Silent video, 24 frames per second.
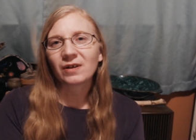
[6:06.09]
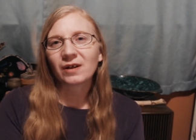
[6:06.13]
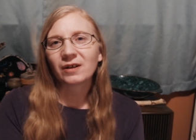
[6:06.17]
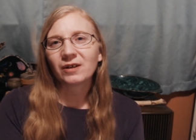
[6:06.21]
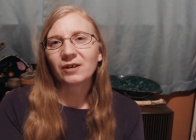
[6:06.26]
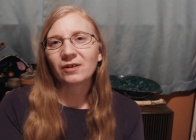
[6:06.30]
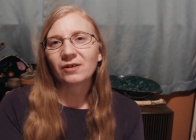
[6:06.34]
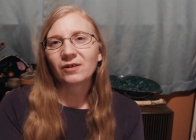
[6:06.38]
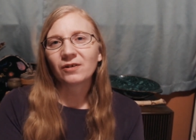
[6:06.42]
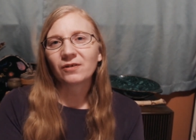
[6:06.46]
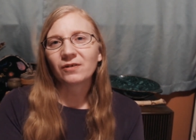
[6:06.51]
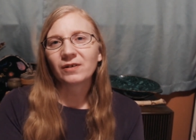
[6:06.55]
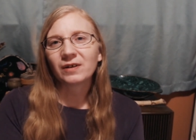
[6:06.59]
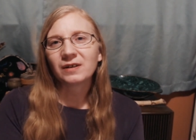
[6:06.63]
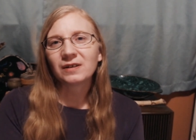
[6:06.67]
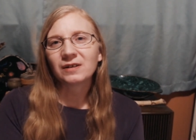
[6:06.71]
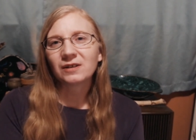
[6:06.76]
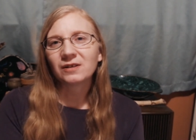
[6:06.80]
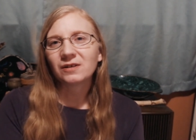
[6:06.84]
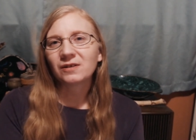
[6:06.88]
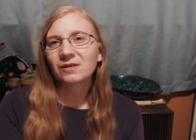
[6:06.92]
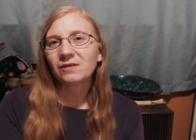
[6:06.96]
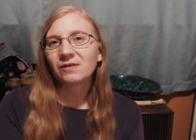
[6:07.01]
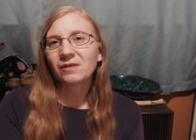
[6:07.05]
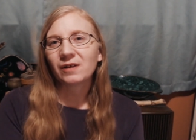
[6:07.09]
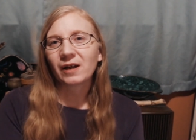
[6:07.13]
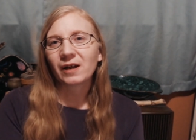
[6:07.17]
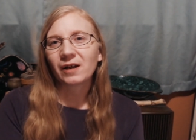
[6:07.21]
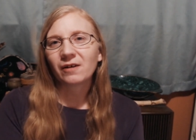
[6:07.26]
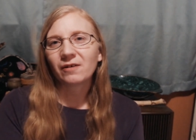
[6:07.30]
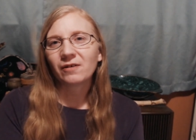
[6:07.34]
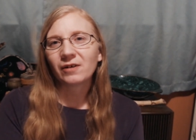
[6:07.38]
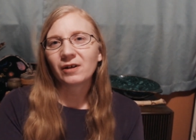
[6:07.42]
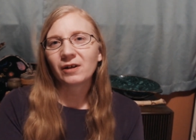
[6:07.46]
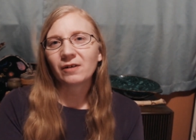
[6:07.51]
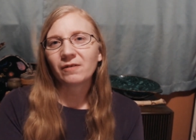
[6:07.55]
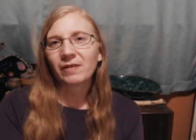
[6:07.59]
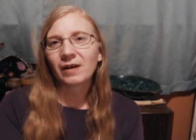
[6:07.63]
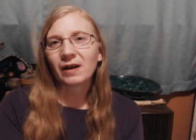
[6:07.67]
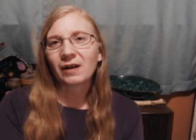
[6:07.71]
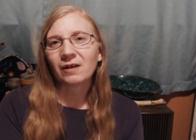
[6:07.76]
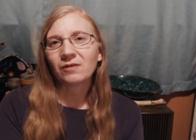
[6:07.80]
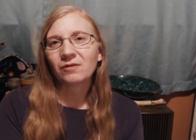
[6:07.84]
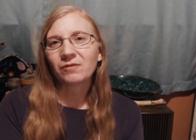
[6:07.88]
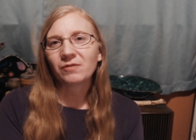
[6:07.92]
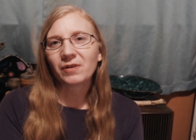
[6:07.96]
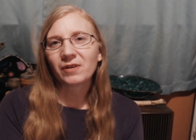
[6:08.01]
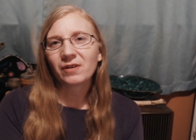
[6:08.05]
that you're going to carry
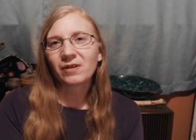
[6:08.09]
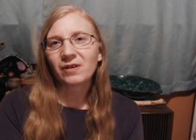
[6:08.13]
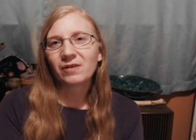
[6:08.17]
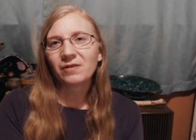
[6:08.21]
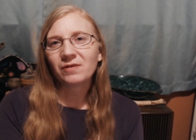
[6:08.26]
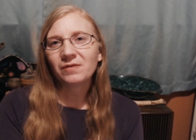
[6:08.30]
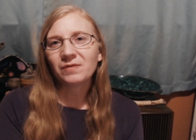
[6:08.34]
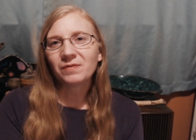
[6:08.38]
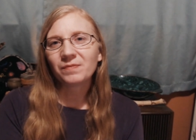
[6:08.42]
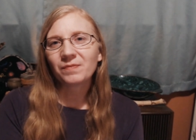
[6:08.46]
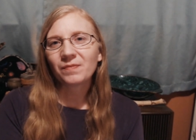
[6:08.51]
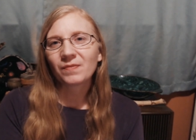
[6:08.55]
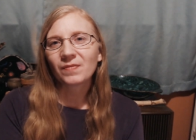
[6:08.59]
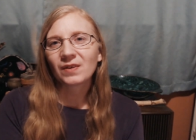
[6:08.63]
around with you.